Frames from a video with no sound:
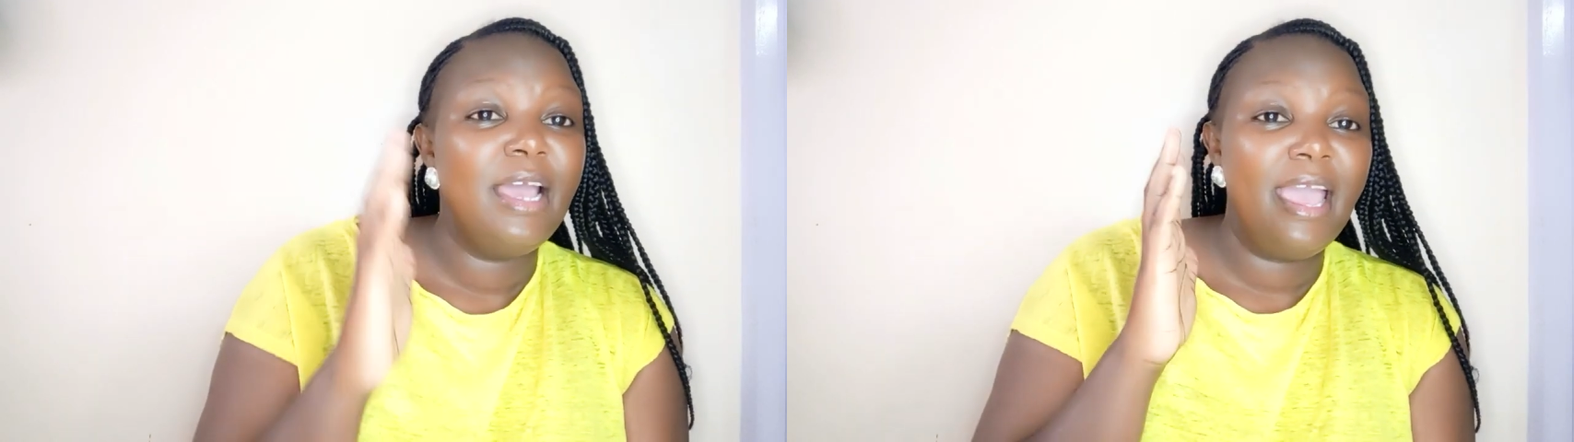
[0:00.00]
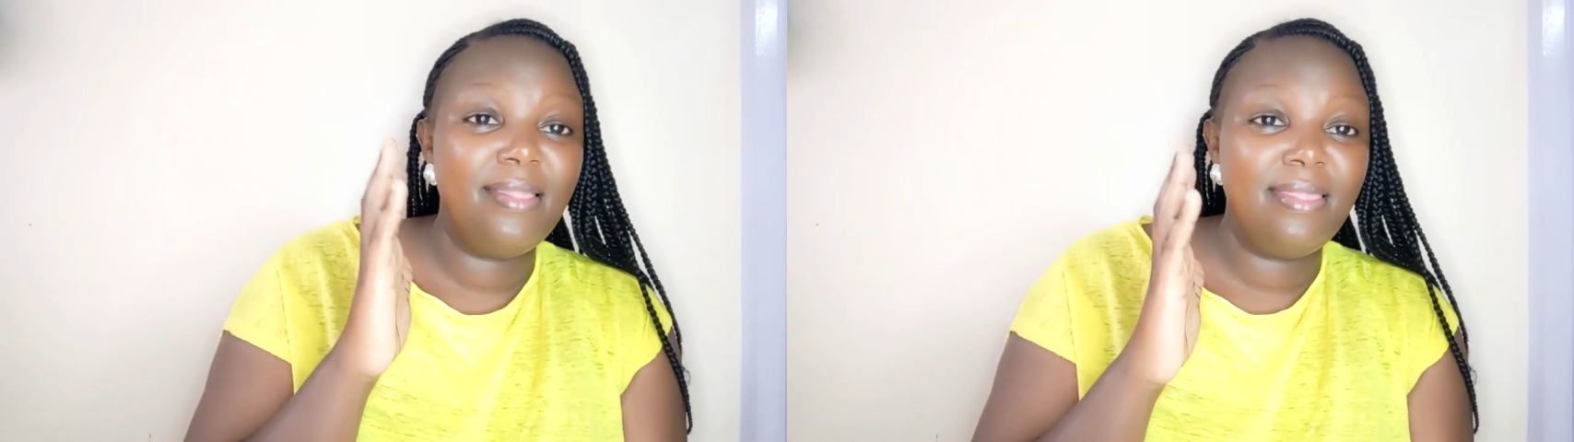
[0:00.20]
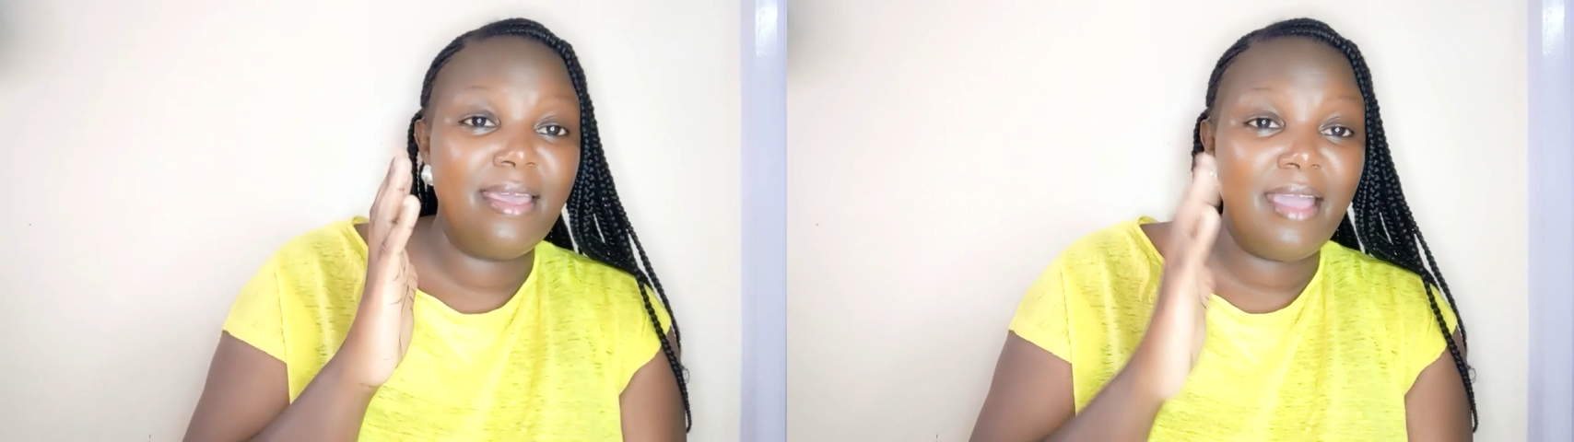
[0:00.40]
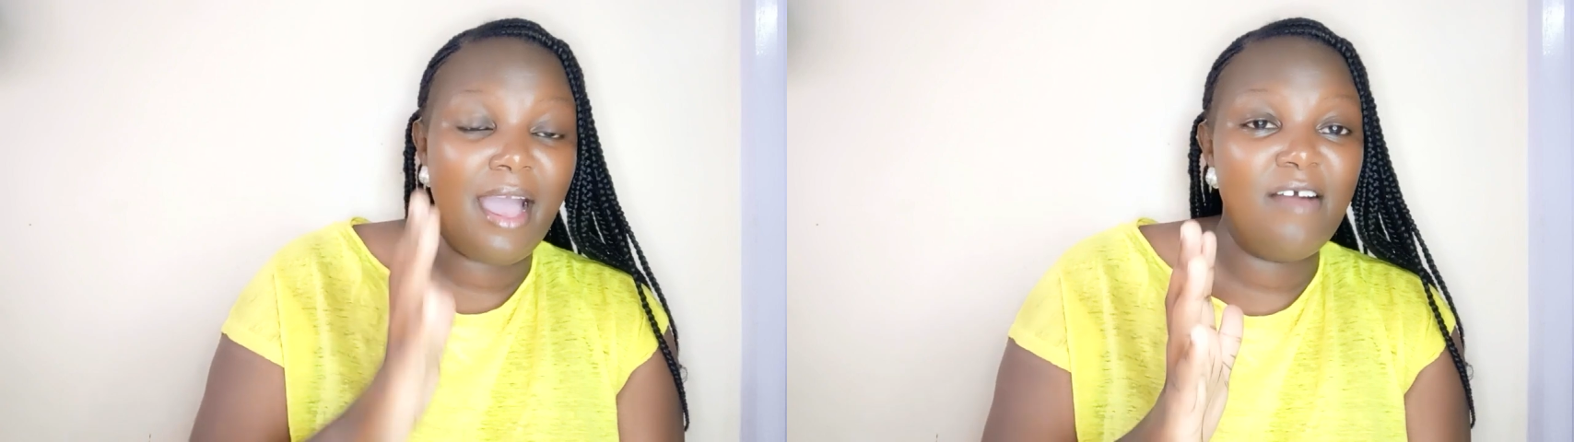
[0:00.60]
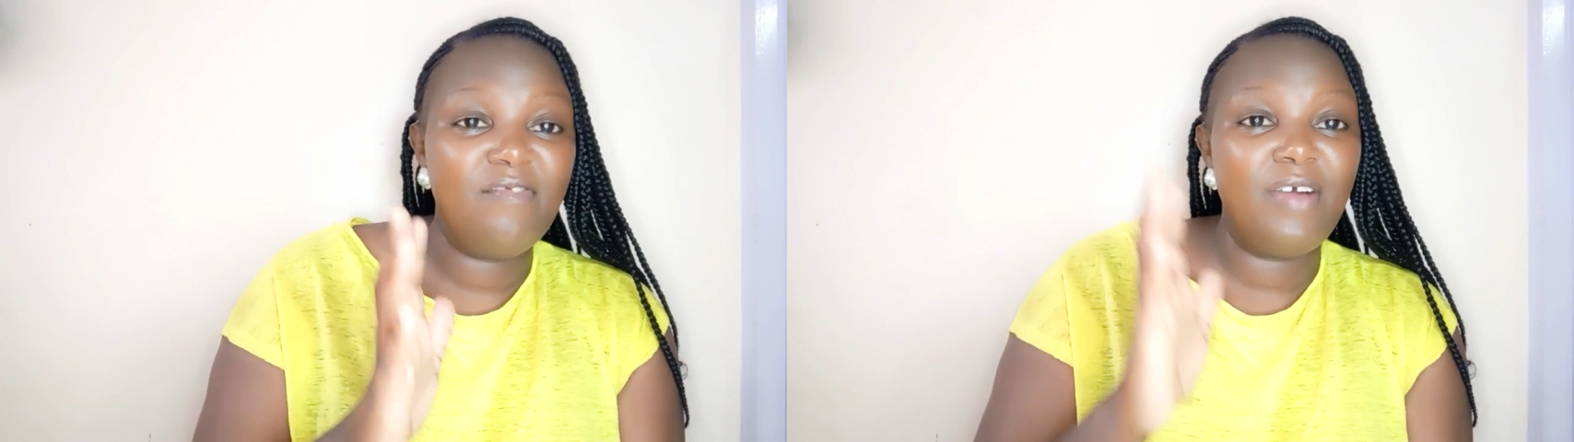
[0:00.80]
and they
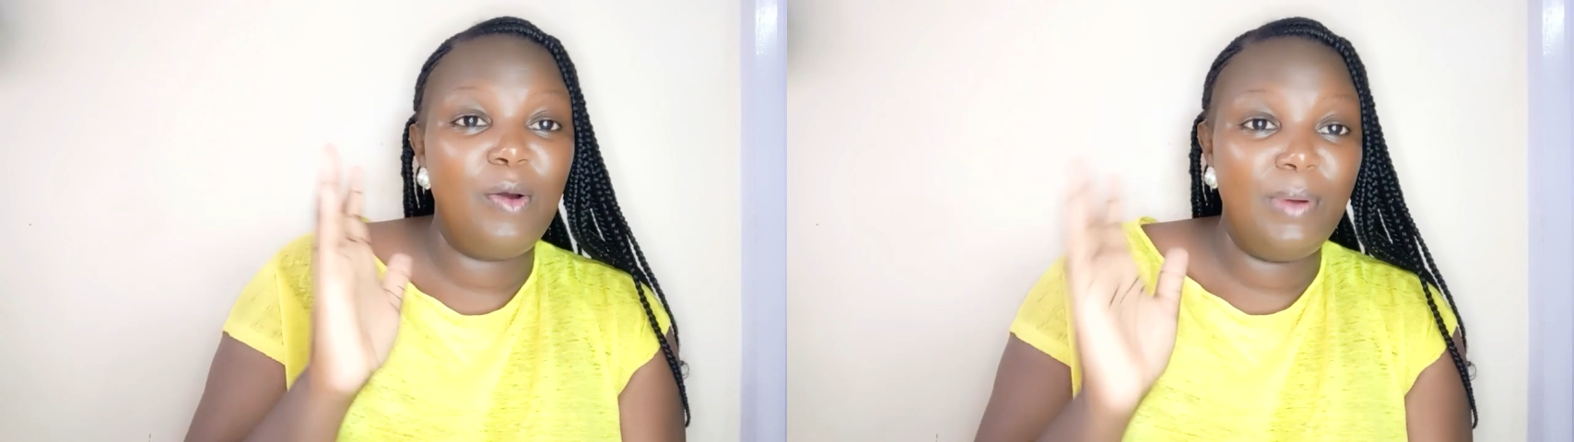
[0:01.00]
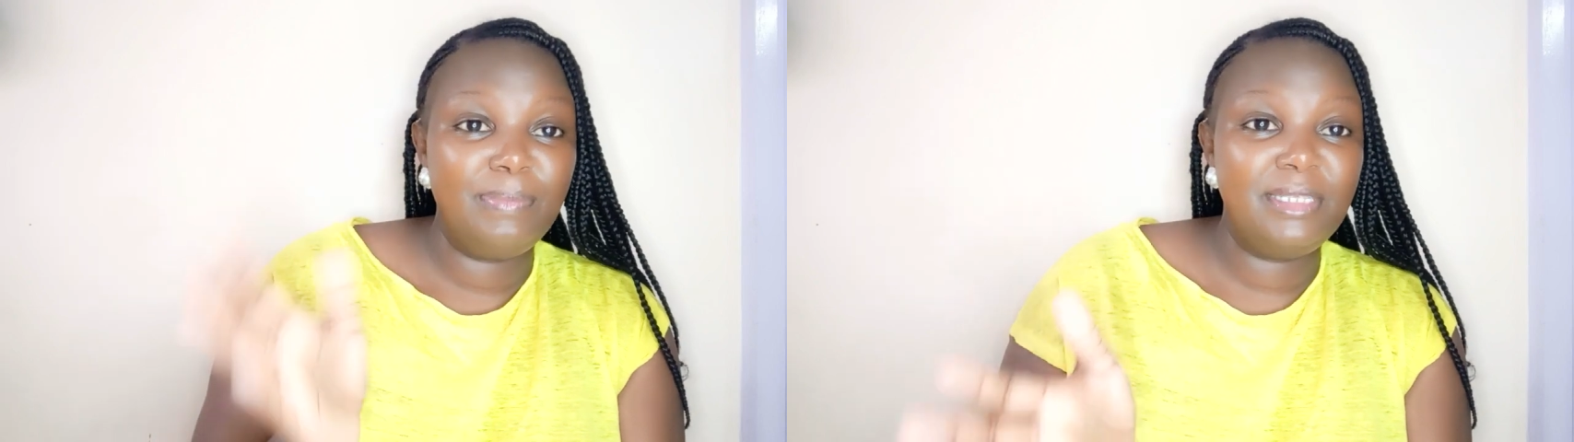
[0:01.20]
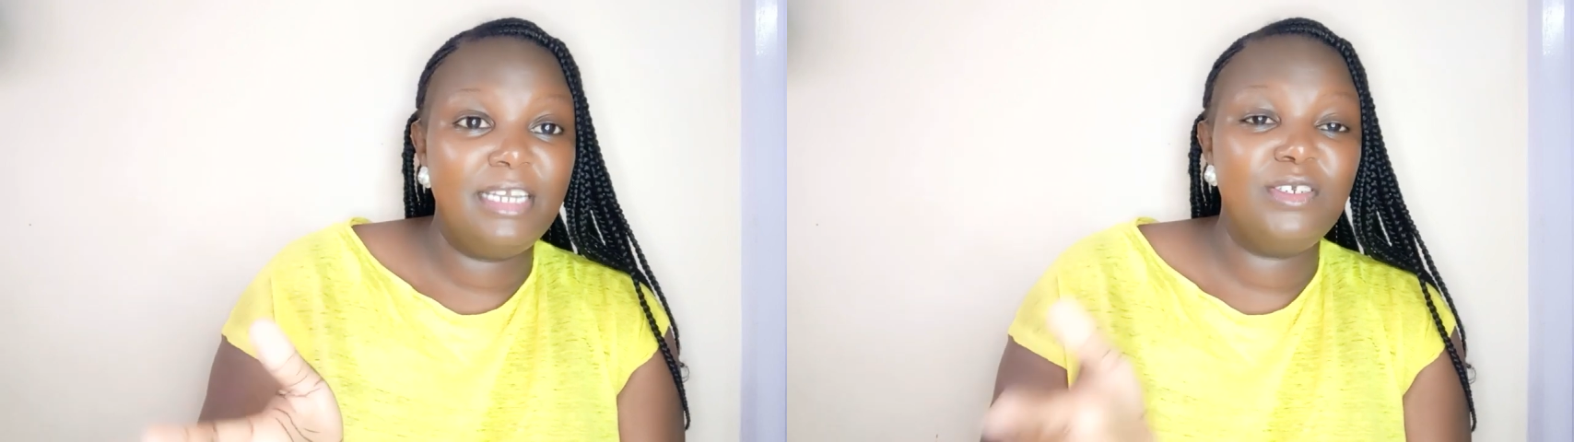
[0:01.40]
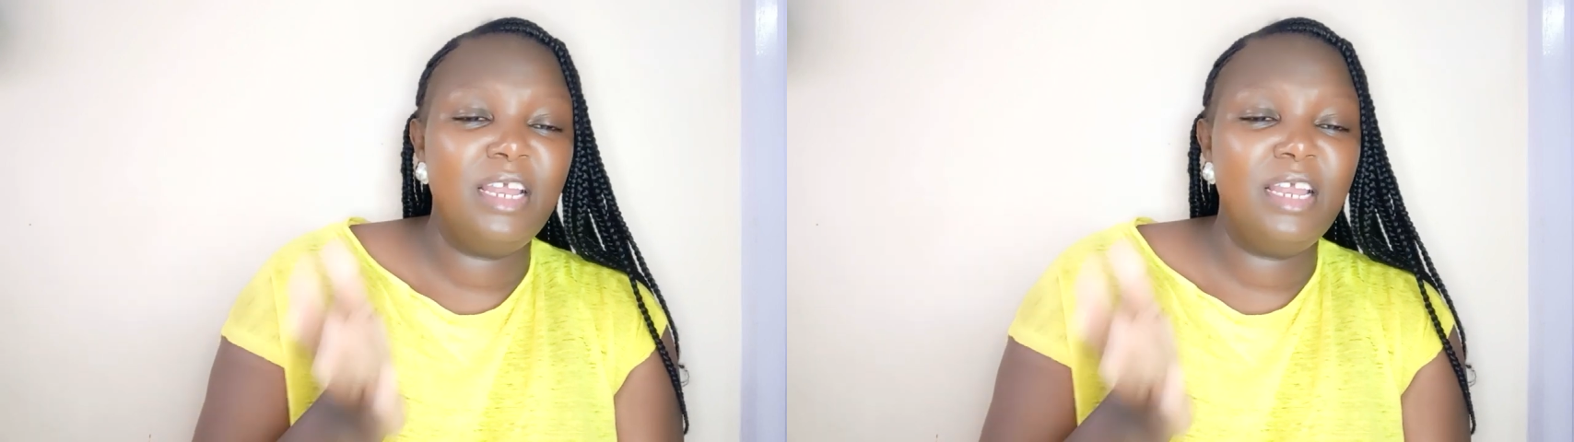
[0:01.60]
have a website.